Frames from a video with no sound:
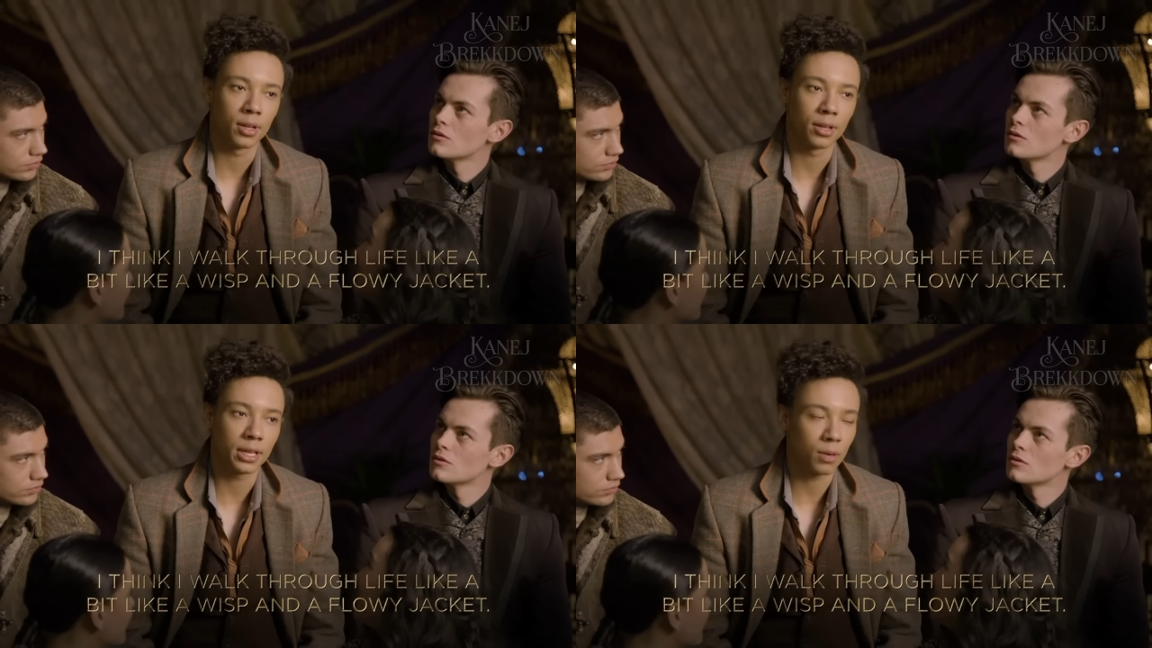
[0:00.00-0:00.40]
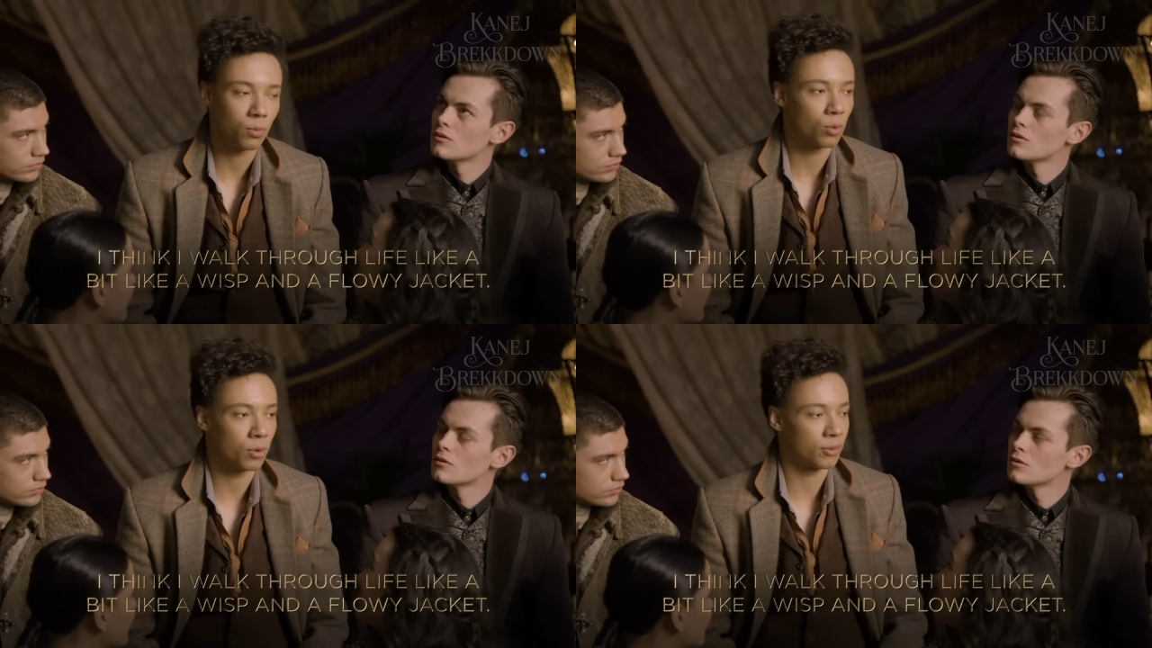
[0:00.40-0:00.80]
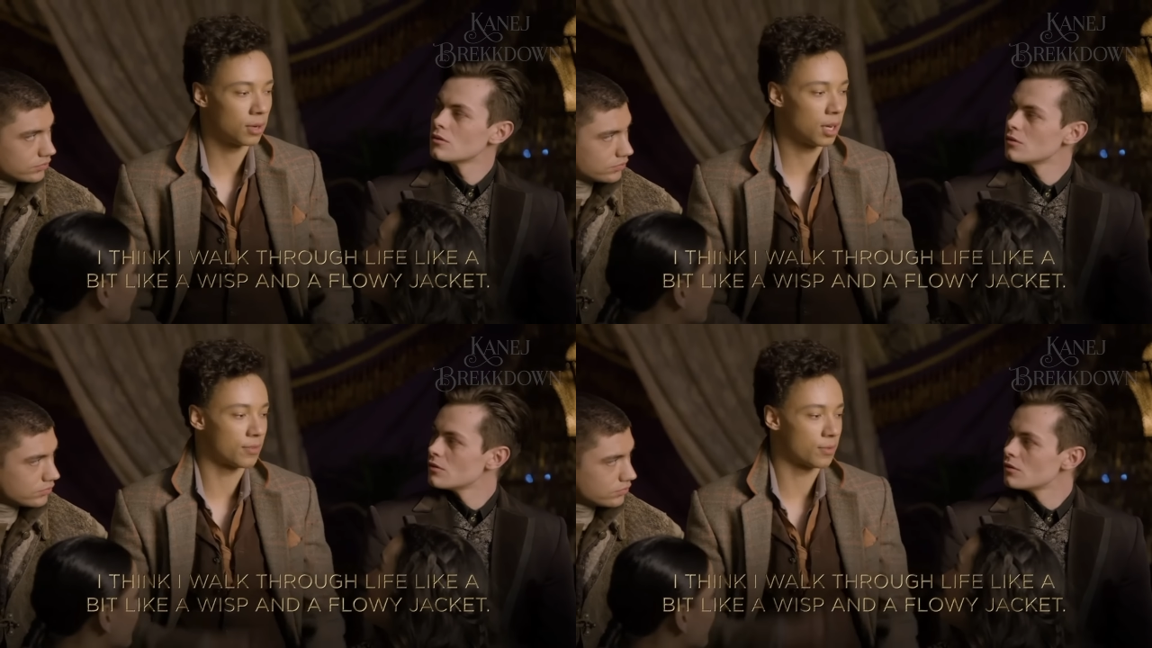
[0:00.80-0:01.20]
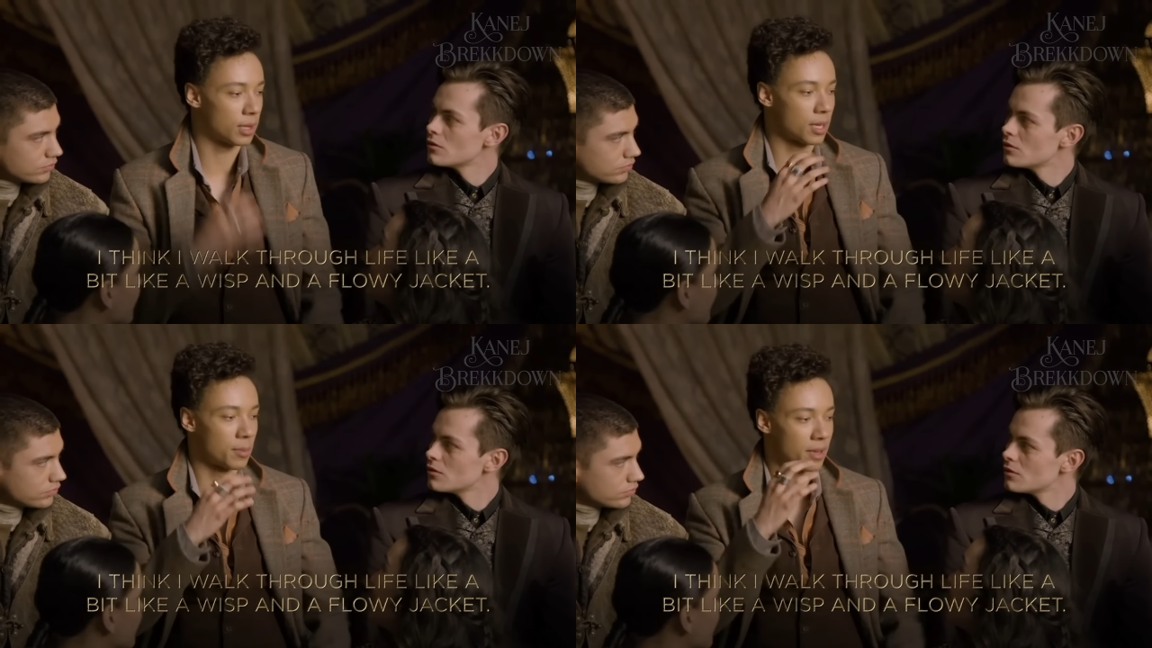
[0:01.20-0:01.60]
Speaker 1: think I walk through life
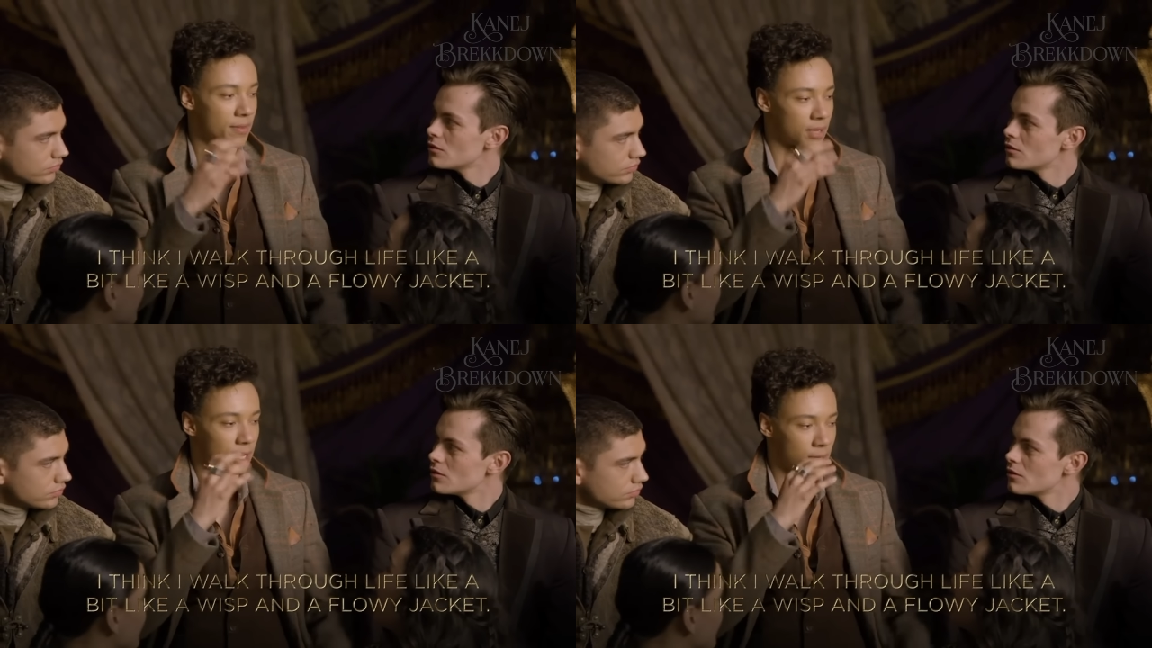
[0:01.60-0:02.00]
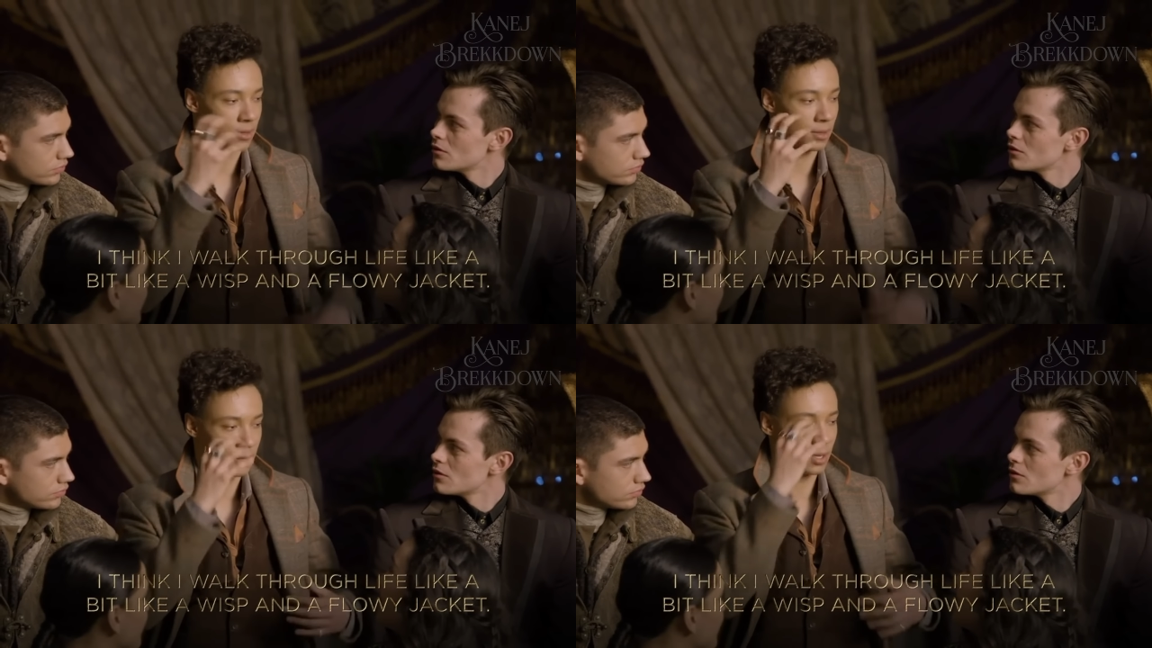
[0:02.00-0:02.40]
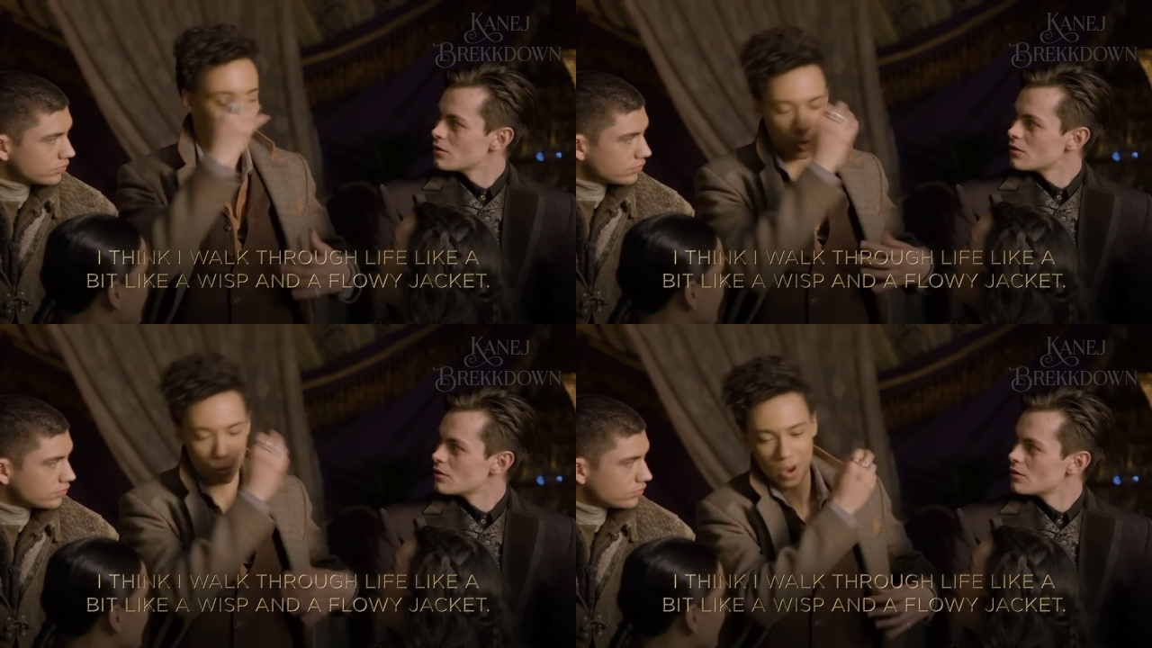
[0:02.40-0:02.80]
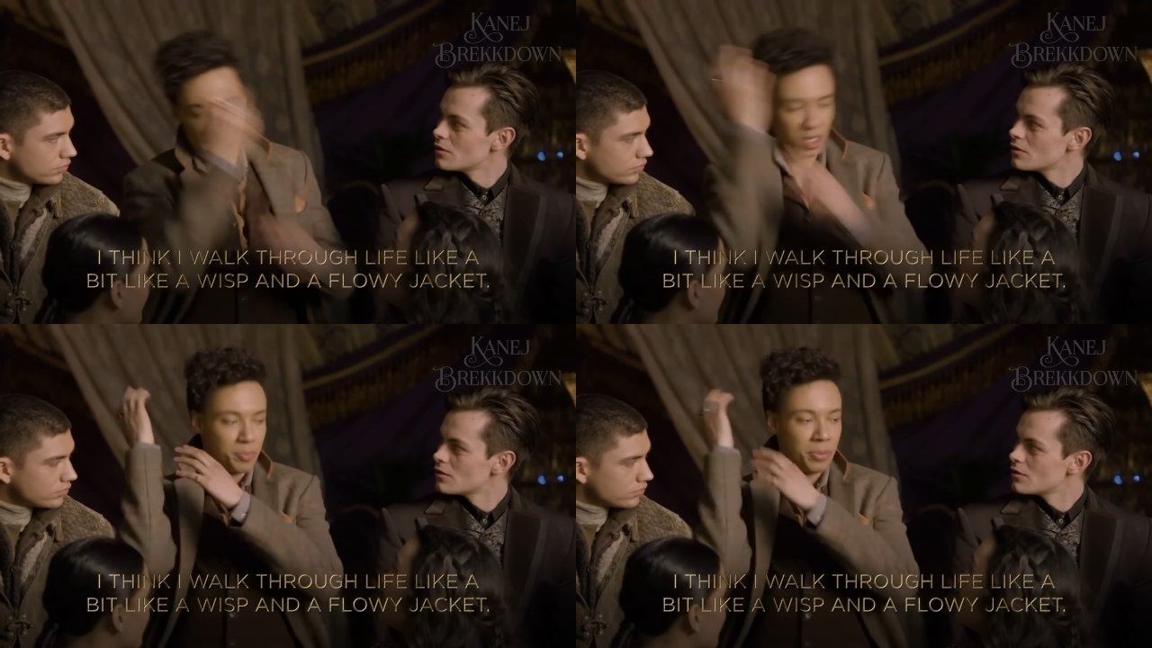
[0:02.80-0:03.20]
with like a bit of a
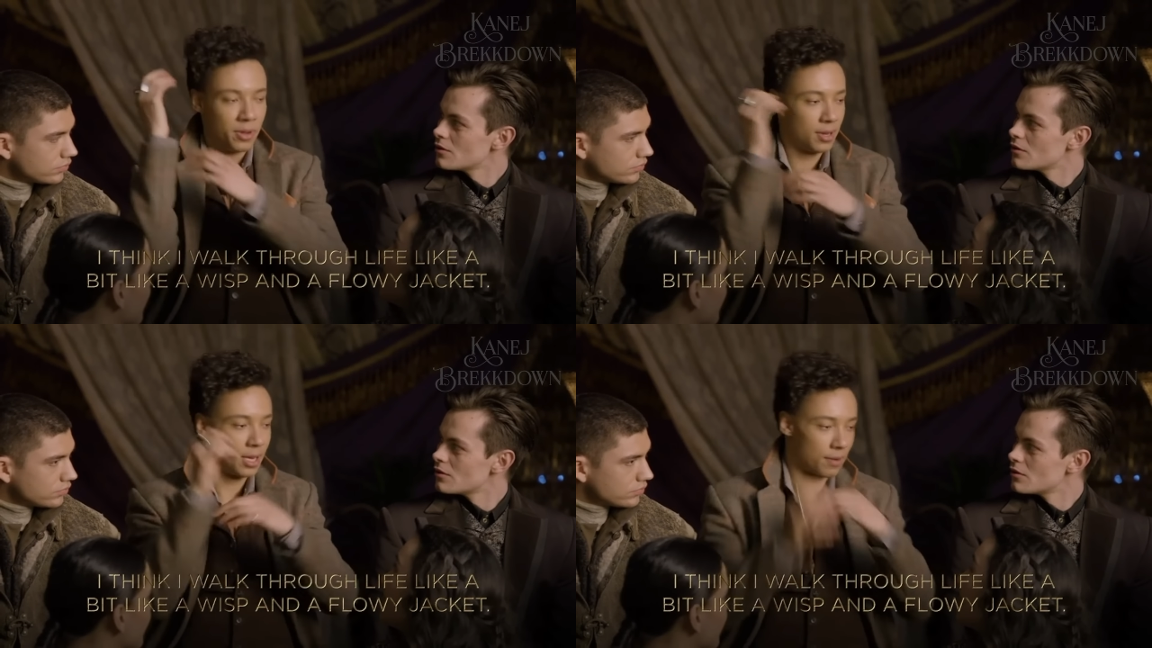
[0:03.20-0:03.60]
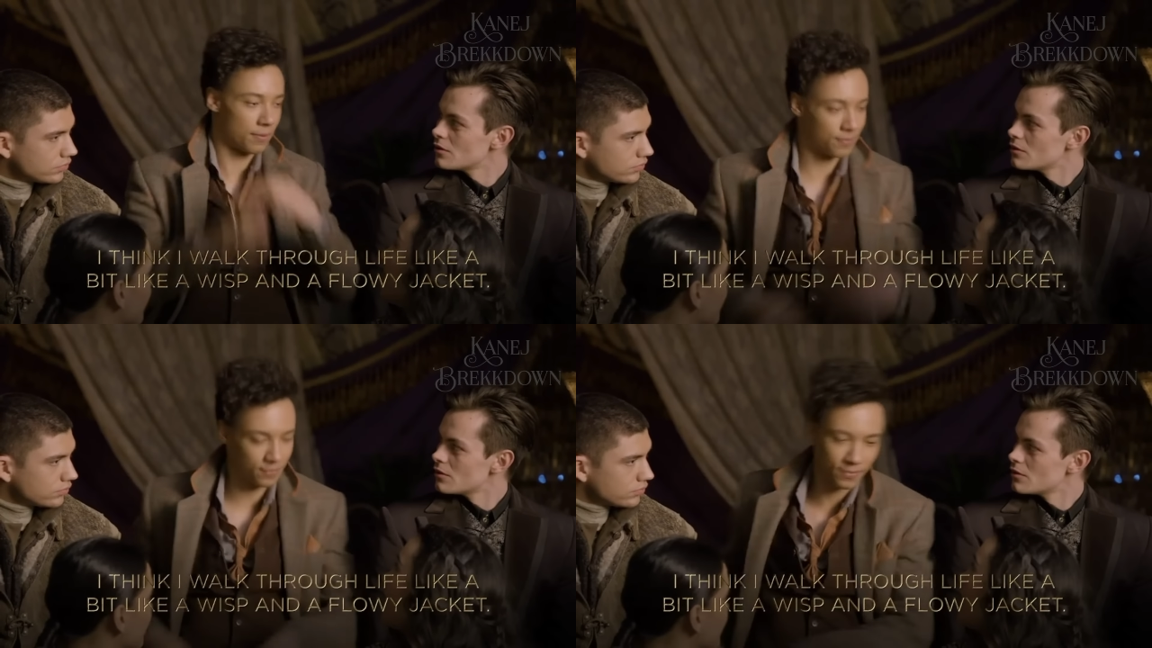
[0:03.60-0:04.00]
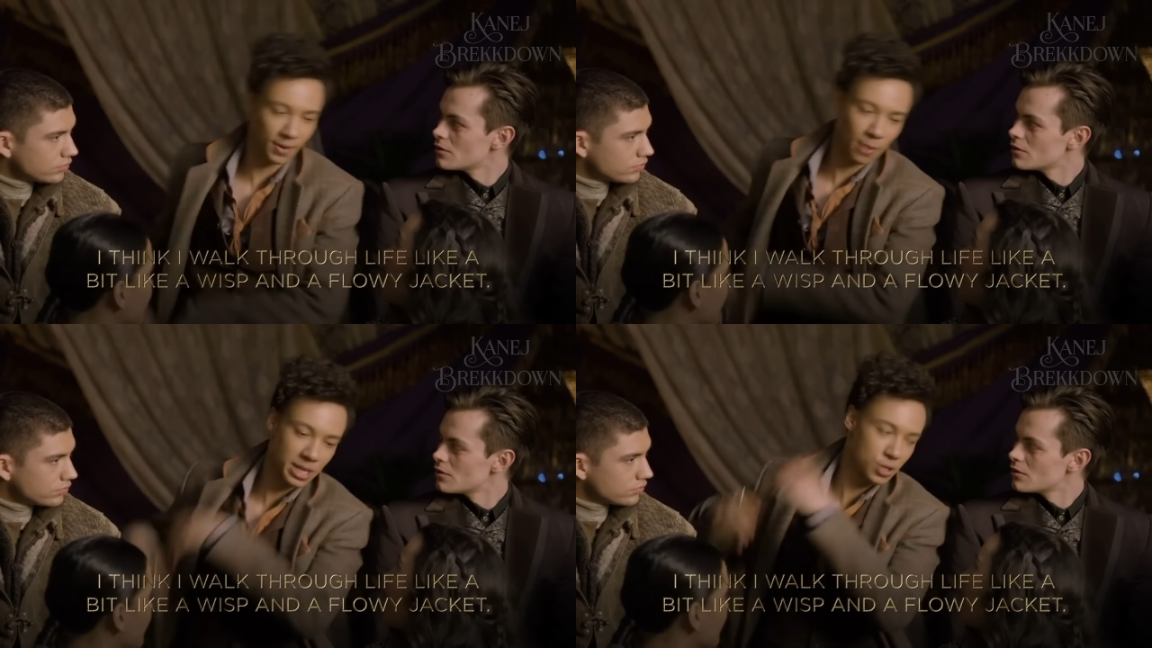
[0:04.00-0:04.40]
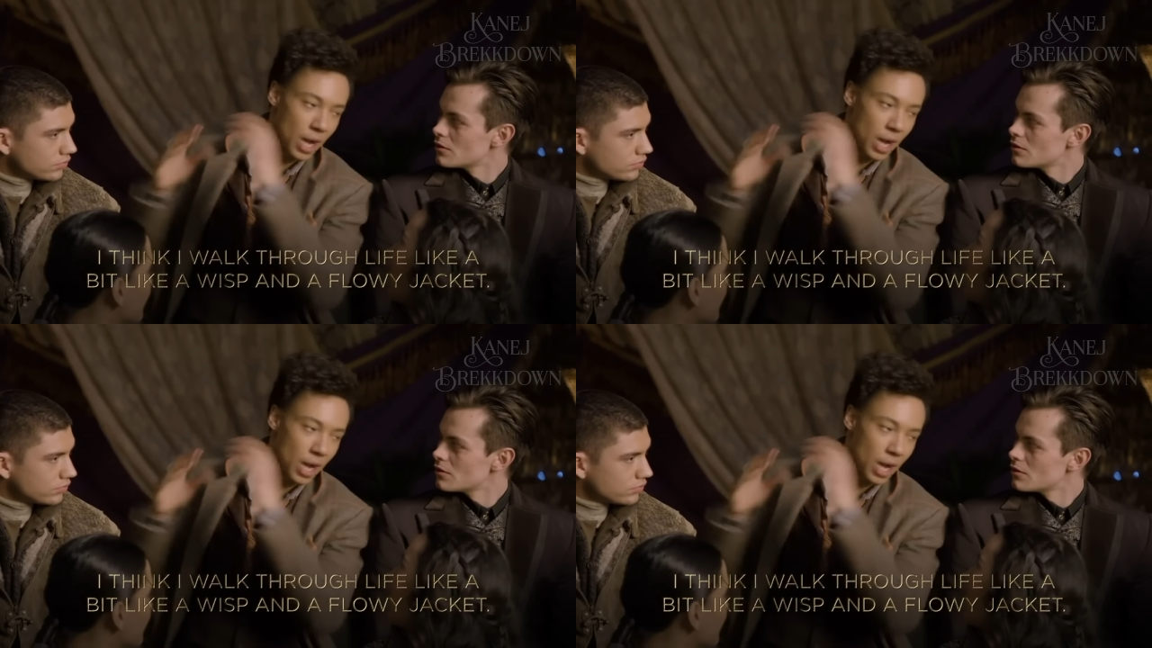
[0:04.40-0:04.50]
wisp, a flowy